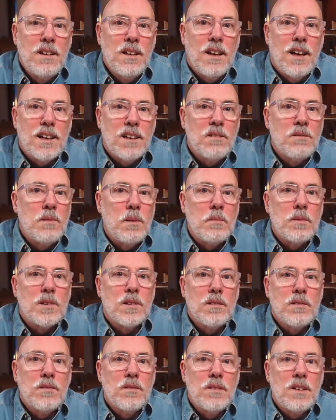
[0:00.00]
I can
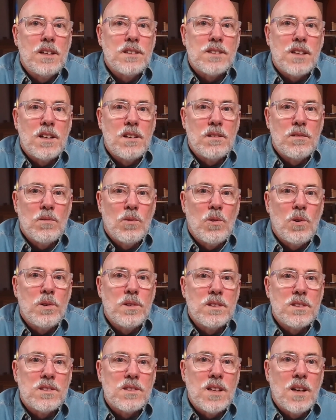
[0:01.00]
remember as I
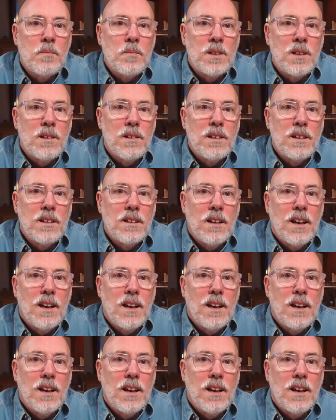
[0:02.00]
enrolled in seminary,